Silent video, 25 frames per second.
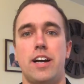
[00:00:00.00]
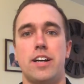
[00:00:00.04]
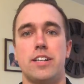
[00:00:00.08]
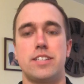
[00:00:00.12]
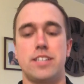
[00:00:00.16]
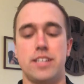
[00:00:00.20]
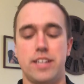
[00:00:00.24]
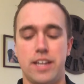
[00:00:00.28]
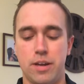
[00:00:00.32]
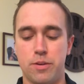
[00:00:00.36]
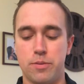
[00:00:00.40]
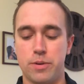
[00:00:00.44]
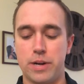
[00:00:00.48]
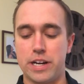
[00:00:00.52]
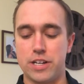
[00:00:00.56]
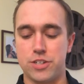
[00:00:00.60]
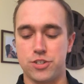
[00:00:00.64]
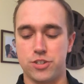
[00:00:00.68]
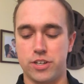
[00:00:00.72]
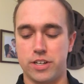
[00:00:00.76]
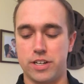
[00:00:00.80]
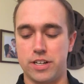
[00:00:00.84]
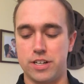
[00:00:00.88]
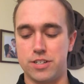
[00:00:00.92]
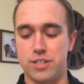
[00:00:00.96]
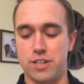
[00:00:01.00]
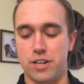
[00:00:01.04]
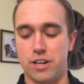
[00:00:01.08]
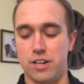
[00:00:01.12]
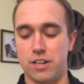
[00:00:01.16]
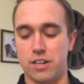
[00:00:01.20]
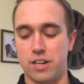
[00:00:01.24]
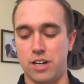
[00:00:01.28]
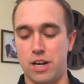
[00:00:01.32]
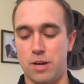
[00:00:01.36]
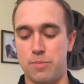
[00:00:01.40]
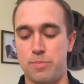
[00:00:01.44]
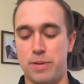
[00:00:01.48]
Today we're actually going to
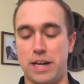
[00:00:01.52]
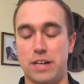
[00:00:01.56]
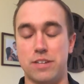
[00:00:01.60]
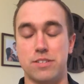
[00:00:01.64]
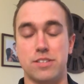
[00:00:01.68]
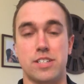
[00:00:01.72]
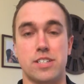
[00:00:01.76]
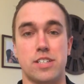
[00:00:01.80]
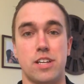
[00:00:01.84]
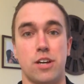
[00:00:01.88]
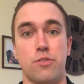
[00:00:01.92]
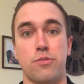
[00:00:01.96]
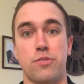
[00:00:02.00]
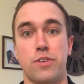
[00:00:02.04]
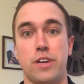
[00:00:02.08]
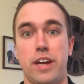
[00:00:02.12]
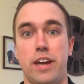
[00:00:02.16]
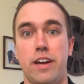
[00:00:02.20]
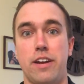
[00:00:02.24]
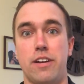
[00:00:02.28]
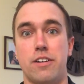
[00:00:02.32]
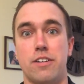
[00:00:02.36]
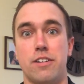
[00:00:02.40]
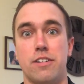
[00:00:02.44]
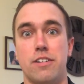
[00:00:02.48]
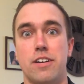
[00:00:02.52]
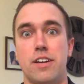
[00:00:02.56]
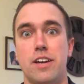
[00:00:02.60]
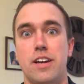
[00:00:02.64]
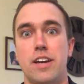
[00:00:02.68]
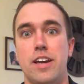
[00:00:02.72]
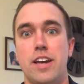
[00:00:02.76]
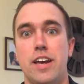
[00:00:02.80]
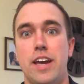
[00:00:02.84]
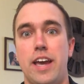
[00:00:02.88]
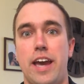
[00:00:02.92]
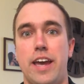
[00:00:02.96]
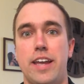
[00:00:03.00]
talk about self-care,
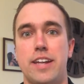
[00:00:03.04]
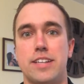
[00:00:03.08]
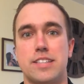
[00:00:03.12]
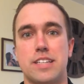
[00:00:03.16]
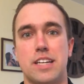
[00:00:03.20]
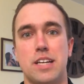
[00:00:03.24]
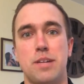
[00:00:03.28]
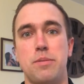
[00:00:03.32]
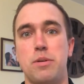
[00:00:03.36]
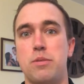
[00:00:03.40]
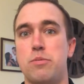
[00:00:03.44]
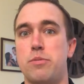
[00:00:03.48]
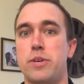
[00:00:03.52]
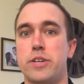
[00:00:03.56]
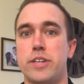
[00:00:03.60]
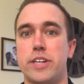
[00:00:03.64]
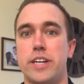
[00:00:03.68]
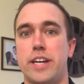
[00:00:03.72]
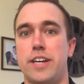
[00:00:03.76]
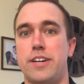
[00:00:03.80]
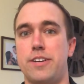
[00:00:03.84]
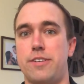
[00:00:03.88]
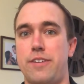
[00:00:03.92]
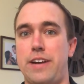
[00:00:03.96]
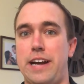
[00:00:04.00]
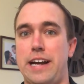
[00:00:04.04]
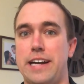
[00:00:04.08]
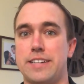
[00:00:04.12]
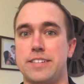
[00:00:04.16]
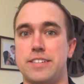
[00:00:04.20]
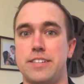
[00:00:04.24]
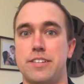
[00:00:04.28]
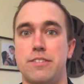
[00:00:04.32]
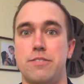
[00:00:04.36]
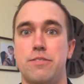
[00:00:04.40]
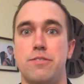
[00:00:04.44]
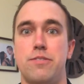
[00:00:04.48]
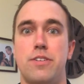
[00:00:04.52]
and it's going to be really
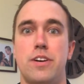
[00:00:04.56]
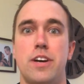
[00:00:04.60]
interactive.